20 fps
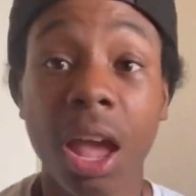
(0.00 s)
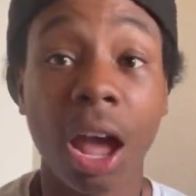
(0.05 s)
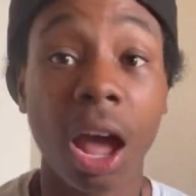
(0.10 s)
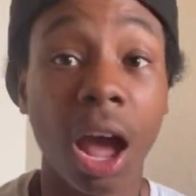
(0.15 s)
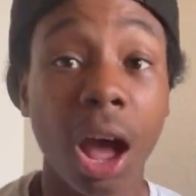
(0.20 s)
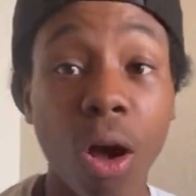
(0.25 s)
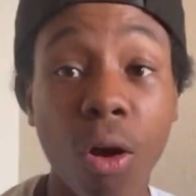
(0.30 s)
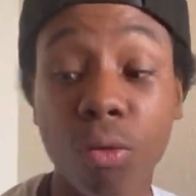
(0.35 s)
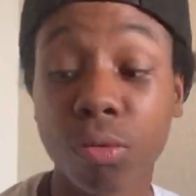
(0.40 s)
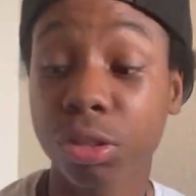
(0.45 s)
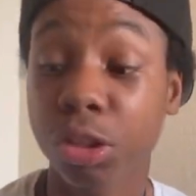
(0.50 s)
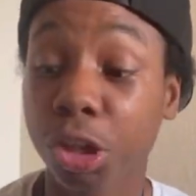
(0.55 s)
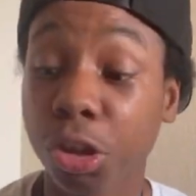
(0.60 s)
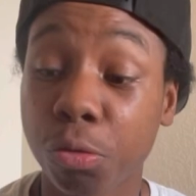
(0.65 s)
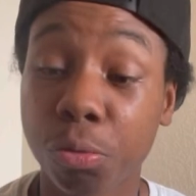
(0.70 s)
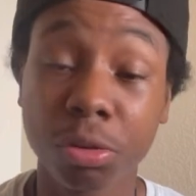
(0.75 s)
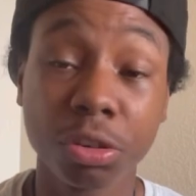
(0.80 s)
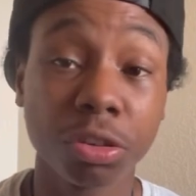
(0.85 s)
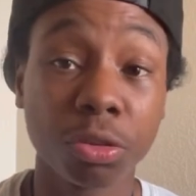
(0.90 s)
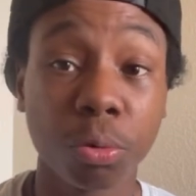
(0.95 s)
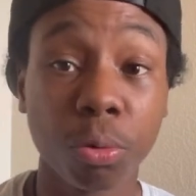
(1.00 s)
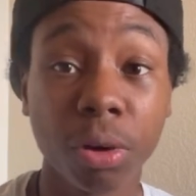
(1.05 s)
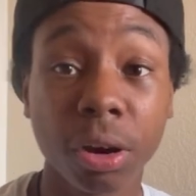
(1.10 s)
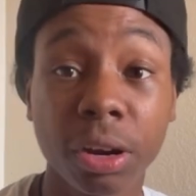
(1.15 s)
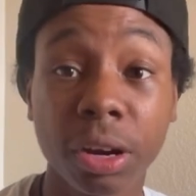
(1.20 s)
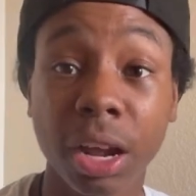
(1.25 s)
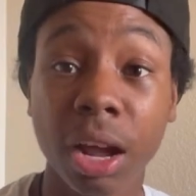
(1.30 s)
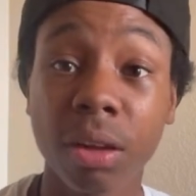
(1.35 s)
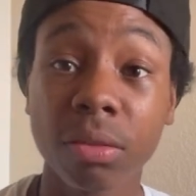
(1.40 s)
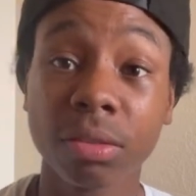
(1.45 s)
I don't think we should
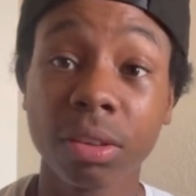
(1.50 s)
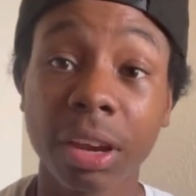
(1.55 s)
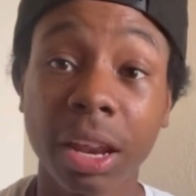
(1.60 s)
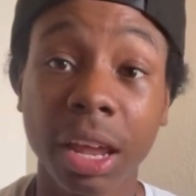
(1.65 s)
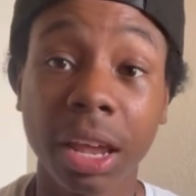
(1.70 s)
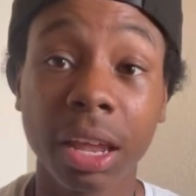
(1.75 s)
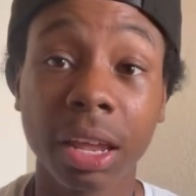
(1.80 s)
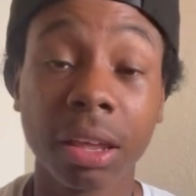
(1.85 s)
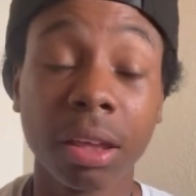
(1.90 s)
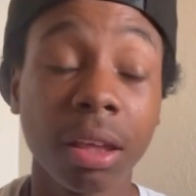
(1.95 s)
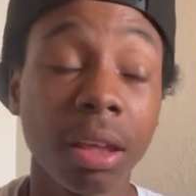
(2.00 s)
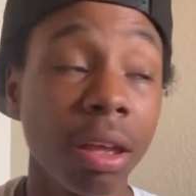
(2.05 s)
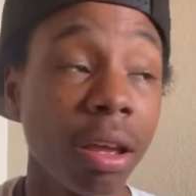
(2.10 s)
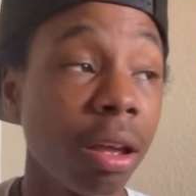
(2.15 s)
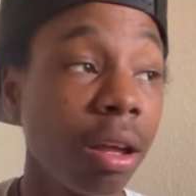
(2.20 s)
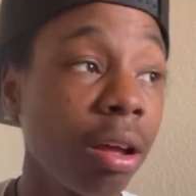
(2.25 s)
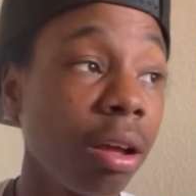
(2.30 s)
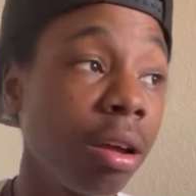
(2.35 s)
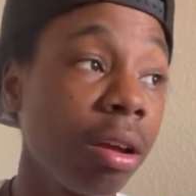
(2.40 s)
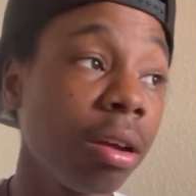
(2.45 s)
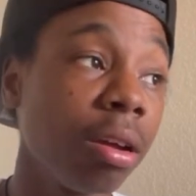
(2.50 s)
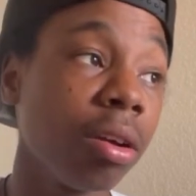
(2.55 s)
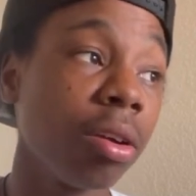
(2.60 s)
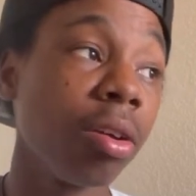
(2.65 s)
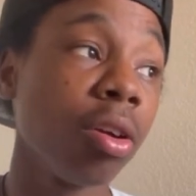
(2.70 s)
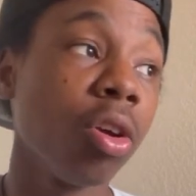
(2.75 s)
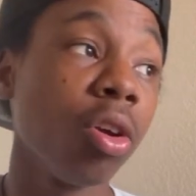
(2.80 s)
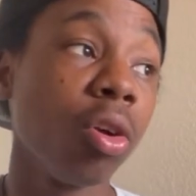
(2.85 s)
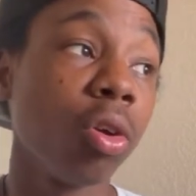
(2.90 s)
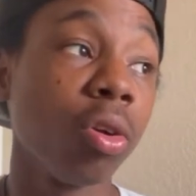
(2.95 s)
work out today. Uh,
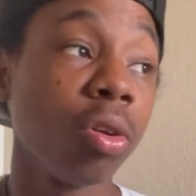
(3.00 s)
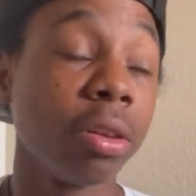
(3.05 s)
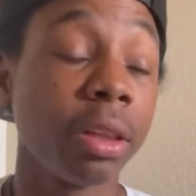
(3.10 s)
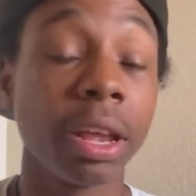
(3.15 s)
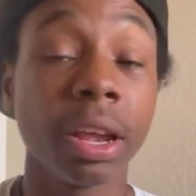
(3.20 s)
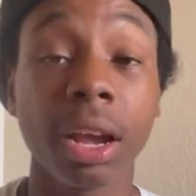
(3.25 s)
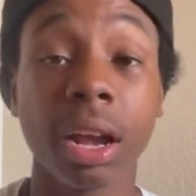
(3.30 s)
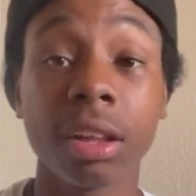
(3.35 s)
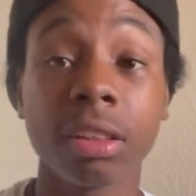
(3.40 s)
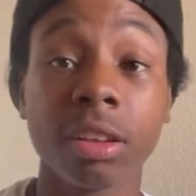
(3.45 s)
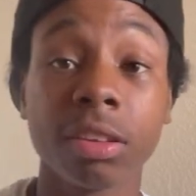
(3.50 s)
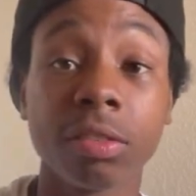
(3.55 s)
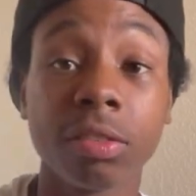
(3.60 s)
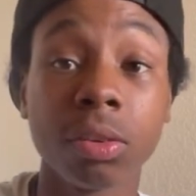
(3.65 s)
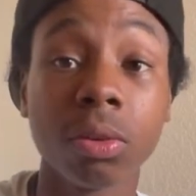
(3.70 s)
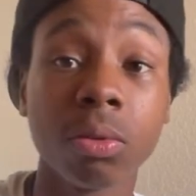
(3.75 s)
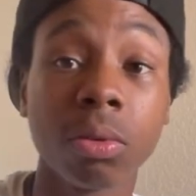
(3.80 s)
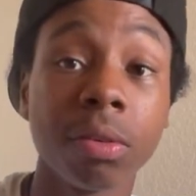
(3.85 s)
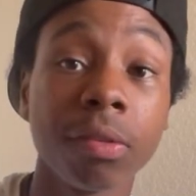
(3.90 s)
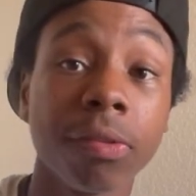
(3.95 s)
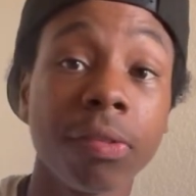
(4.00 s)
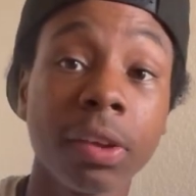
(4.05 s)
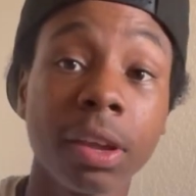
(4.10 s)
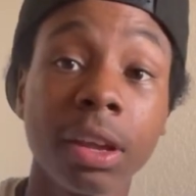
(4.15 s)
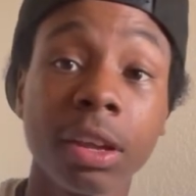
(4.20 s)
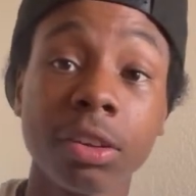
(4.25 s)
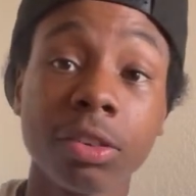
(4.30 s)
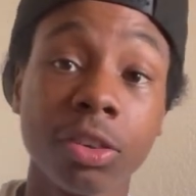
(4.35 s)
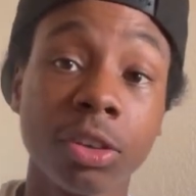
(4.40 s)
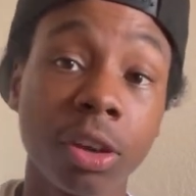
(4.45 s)
they got this new
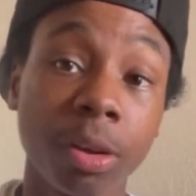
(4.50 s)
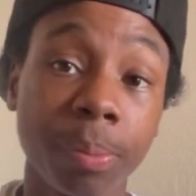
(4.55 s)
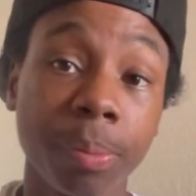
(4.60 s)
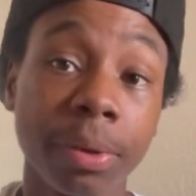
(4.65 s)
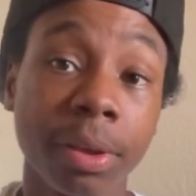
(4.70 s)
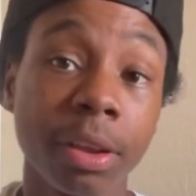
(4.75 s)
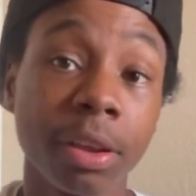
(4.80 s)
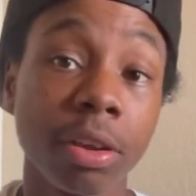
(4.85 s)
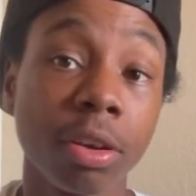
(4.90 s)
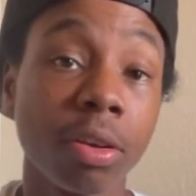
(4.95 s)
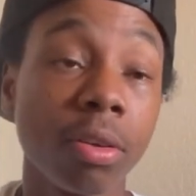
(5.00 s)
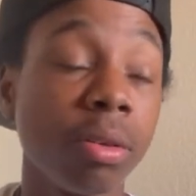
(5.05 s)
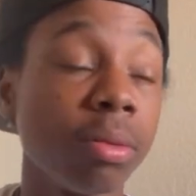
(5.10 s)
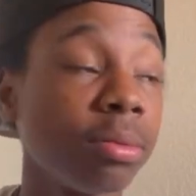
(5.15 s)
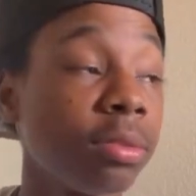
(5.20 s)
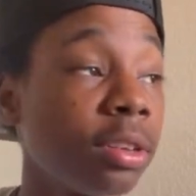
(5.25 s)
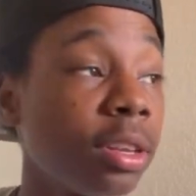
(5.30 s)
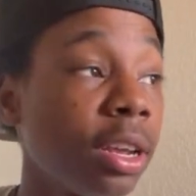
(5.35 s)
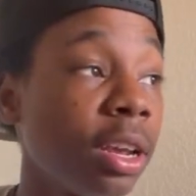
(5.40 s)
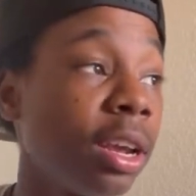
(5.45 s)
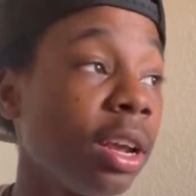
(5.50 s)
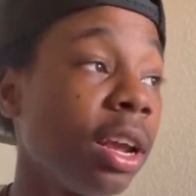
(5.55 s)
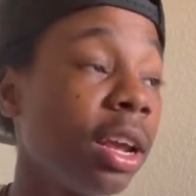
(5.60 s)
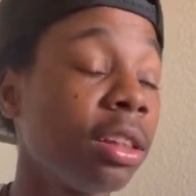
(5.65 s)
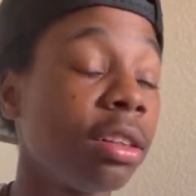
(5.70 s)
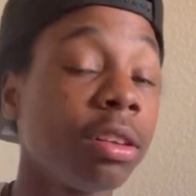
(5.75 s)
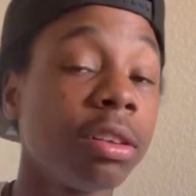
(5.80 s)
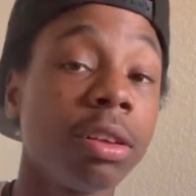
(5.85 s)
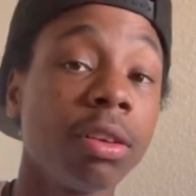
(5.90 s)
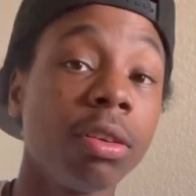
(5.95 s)
event jumping. You know what I'm saying?
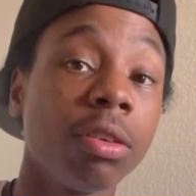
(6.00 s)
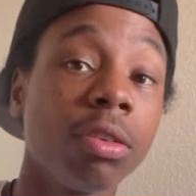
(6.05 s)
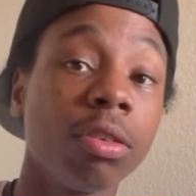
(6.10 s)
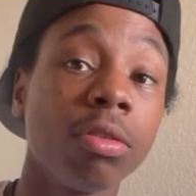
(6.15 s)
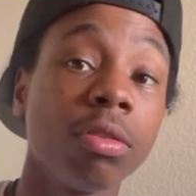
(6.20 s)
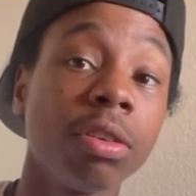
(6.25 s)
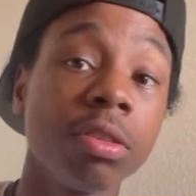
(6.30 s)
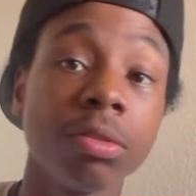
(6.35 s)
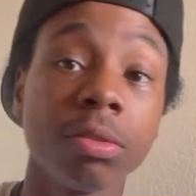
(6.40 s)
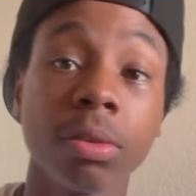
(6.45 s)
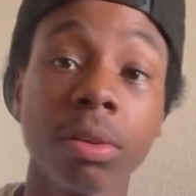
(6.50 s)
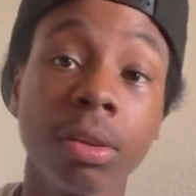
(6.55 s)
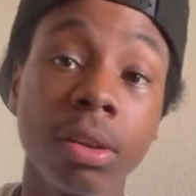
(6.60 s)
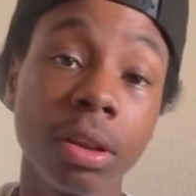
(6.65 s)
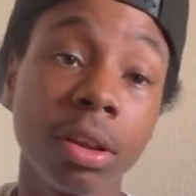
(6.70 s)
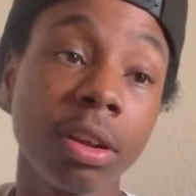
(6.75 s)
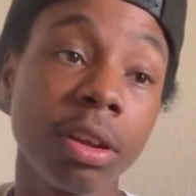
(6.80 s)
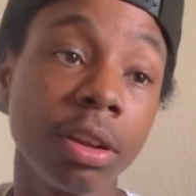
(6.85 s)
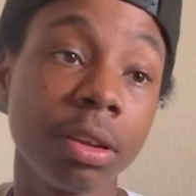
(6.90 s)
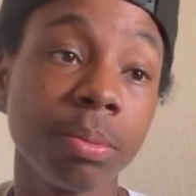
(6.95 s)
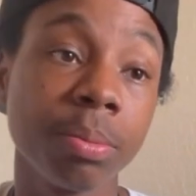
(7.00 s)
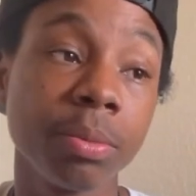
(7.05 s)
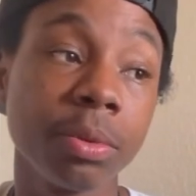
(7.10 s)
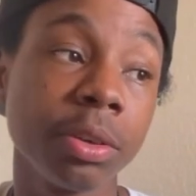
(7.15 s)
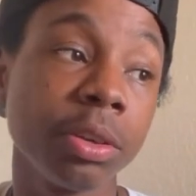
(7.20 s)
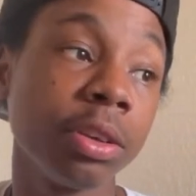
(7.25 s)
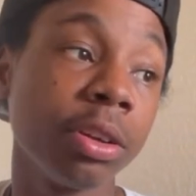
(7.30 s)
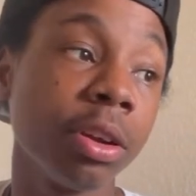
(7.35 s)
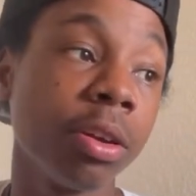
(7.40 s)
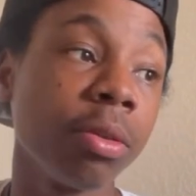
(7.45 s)
At the little Crystal Club,
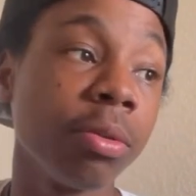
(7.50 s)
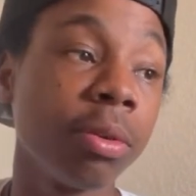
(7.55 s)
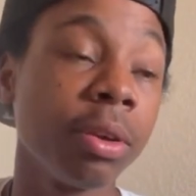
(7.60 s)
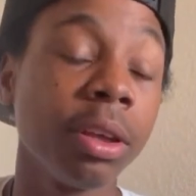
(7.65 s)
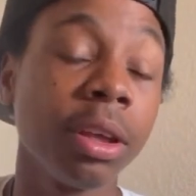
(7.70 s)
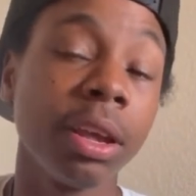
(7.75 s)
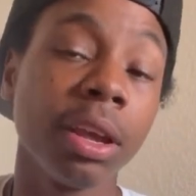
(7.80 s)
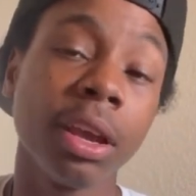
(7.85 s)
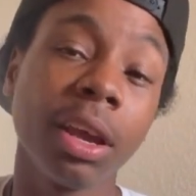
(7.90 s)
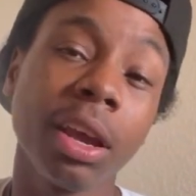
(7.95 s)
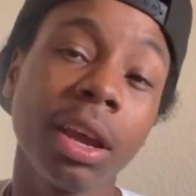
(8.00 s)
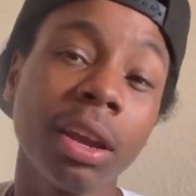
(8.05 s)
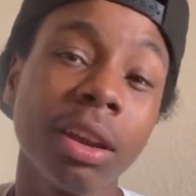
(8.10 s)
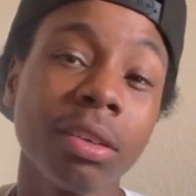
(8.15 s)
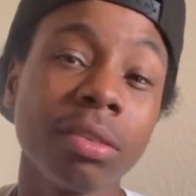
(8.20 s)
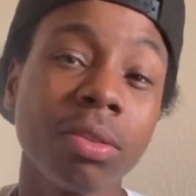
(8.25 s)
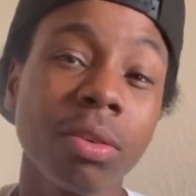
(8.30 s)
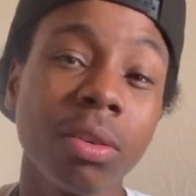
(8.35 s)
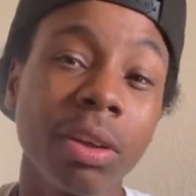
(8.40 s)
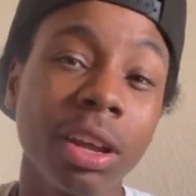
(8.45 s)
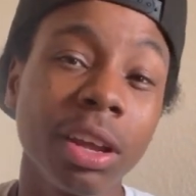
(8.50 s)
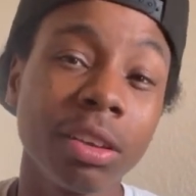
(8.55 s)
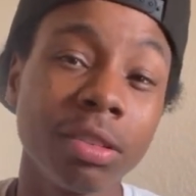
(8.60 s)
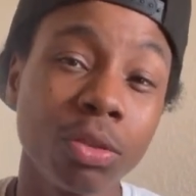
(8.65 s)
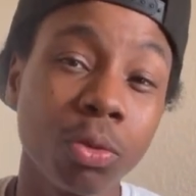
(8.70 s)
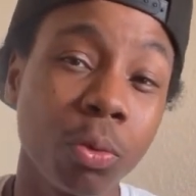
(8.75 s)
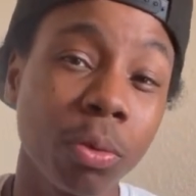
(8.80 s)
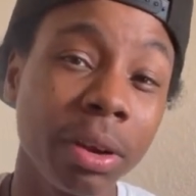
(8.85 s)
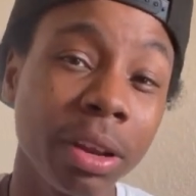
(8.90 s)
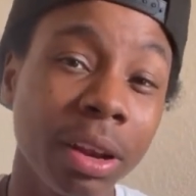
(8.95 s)
you know." and it's it's
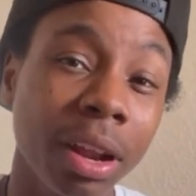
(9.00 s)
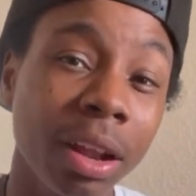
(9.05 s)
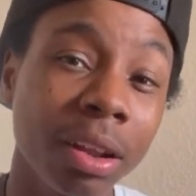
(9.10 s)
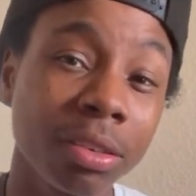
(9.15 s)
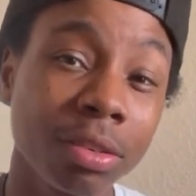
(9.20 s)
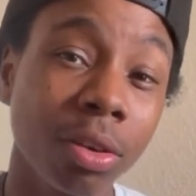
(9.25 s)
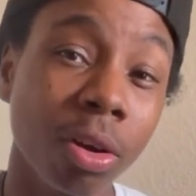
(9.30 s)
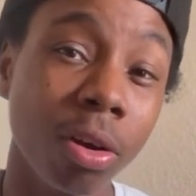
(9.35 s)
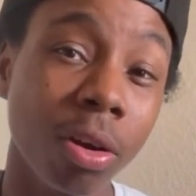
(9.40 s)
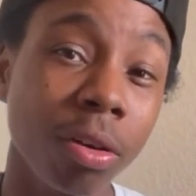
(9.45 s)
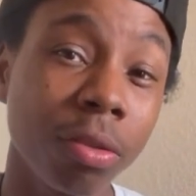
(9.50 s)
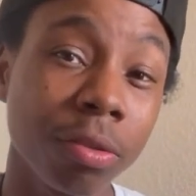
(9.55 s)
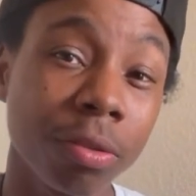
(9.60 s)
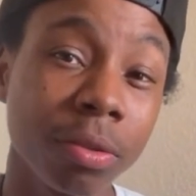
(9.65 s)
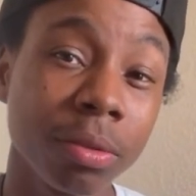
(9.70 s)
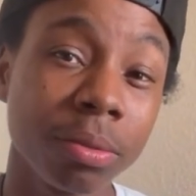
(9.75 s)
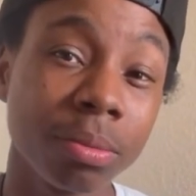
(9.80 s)
twenty dollars off.